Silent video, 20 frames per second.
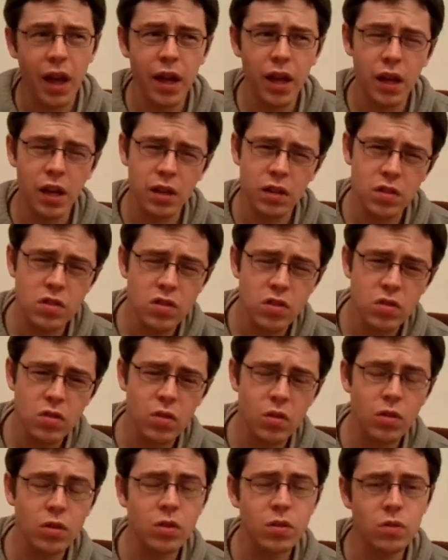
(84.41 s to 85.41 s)
It
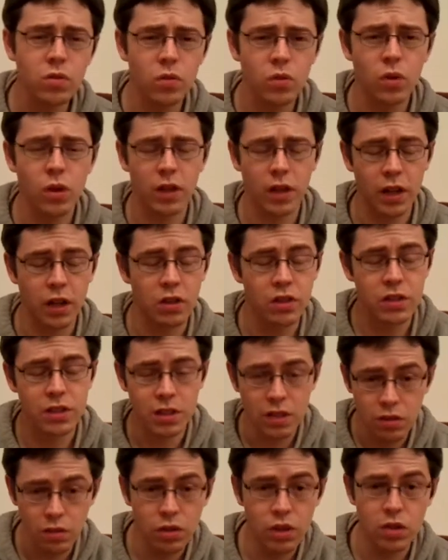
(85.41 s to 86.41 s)
sort of worked. I could
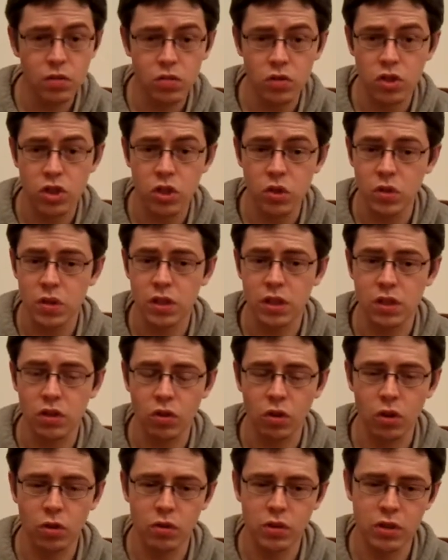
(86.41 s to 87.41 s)
see it did reduce it,
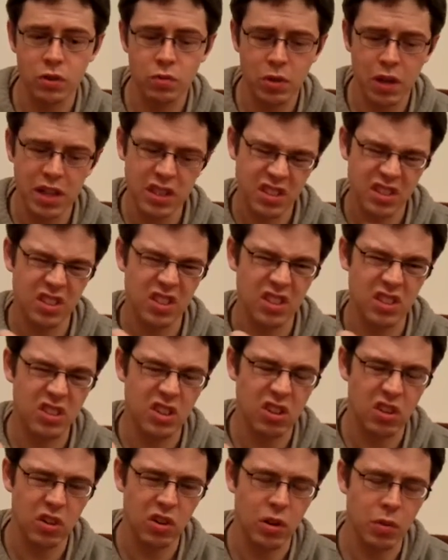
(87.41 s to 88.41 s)
although in some cases it
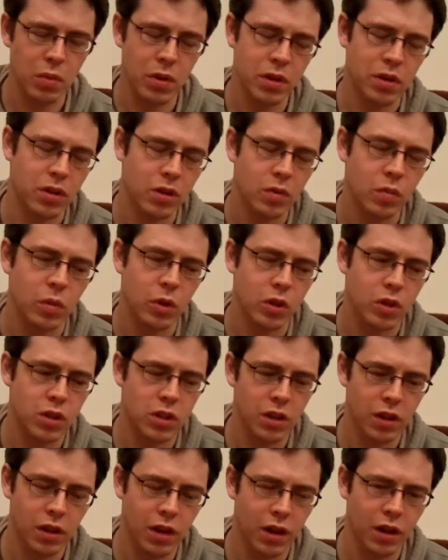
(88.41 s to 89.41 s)
jittered a bit too much.